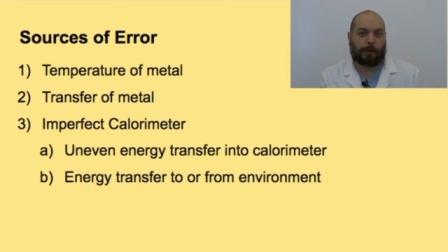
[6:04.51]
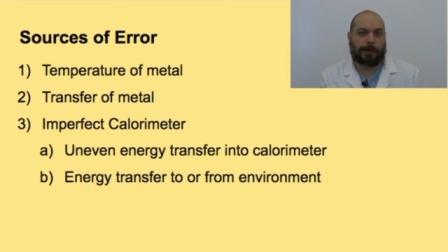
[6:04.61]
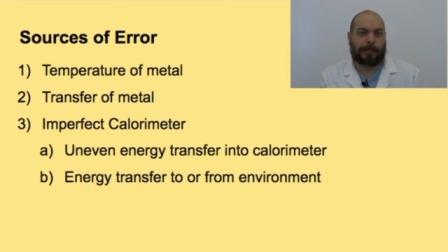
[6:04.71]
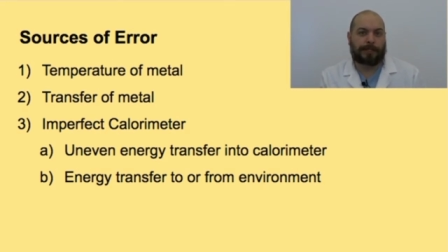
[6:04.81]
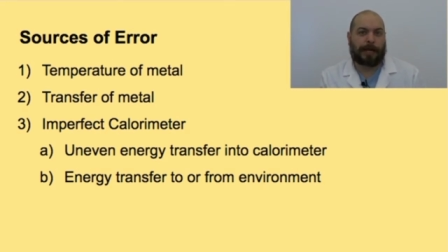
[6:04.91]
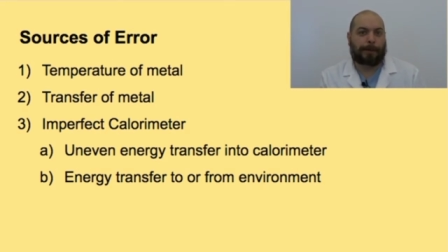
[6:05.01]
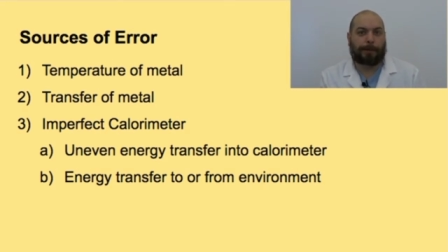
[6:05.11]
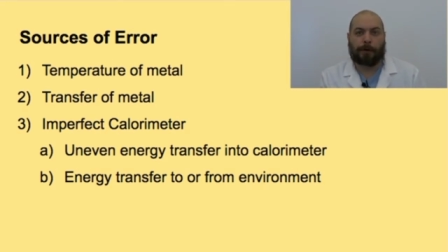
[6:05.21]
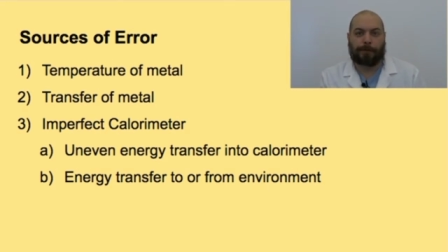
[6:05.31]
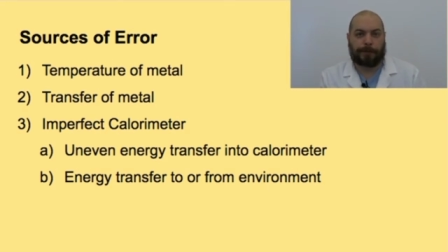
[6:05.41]
where it's not a
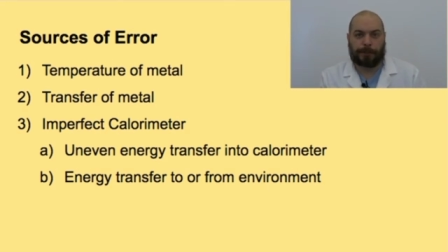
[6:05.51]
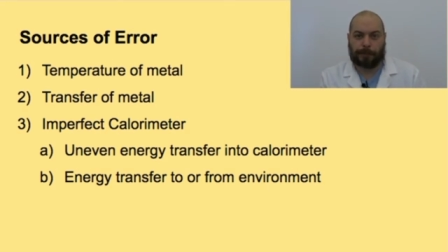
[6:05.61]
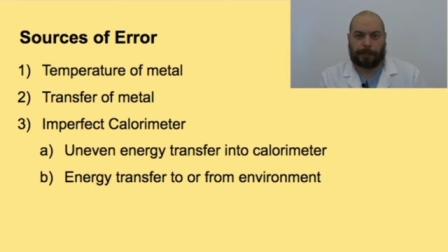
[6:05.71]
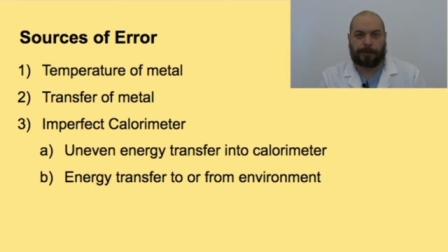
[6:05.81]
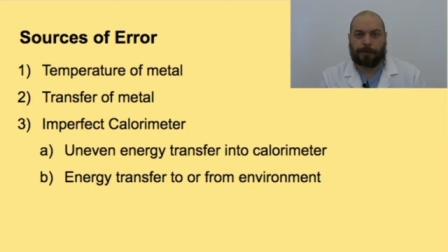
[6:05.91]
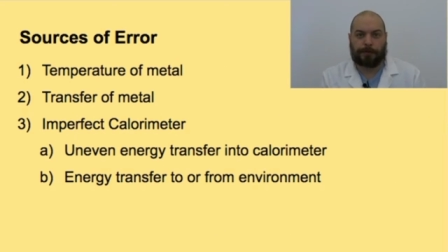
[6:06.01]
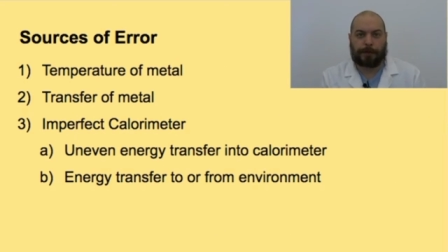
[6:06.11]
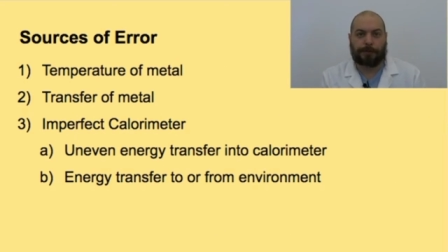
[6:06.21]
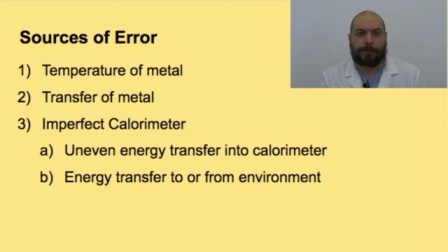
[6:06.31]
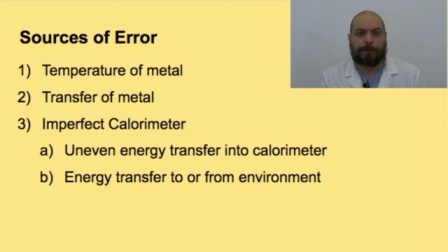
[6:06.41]
perfect transfer of
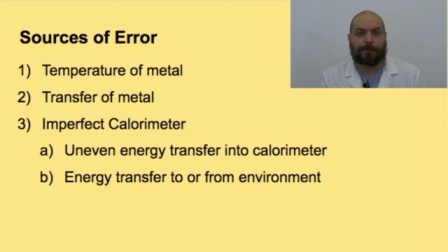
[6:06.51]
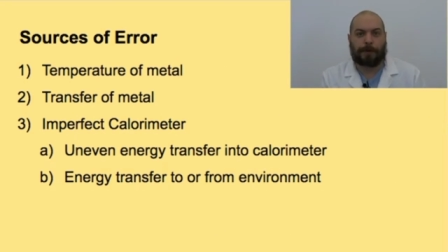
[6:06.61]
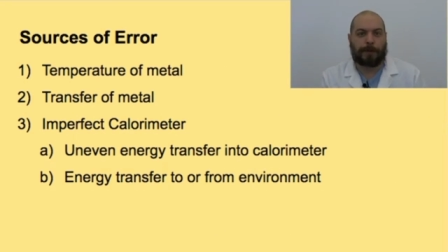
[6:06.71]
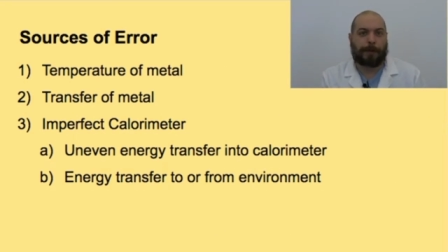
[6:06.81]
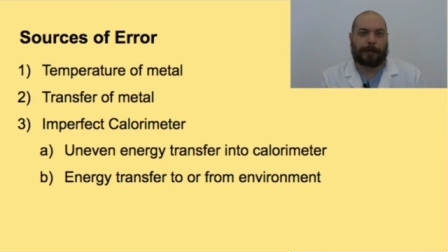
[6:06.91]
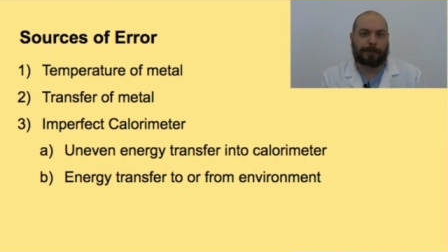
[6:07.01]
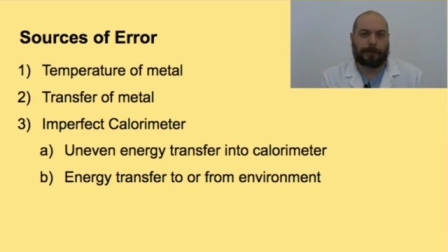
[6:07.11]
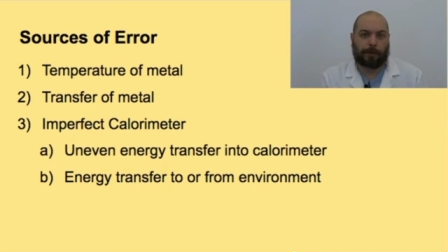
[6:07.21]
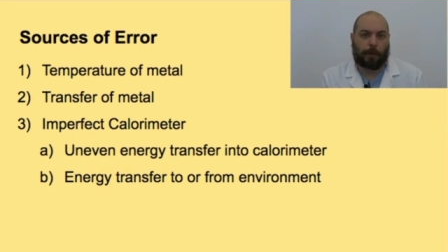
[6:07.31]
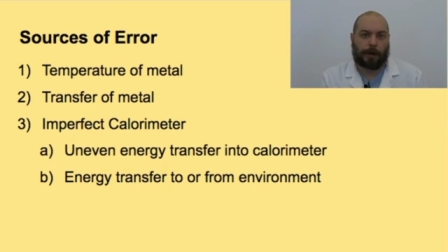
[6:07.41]
energy from the metal
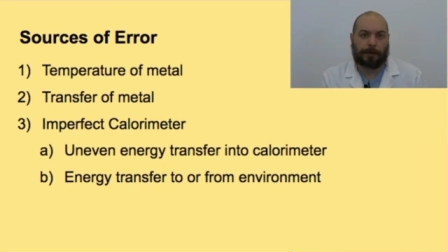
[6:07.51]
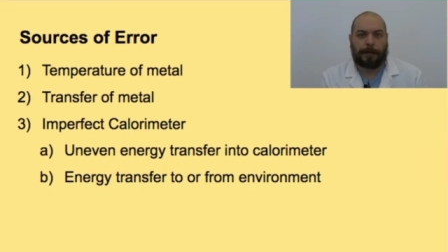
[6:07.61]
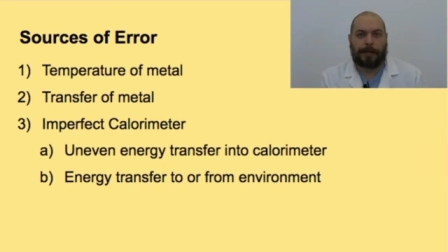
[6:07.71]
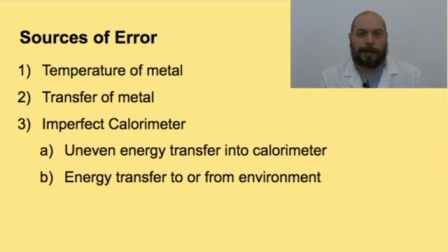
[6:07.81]
to the water,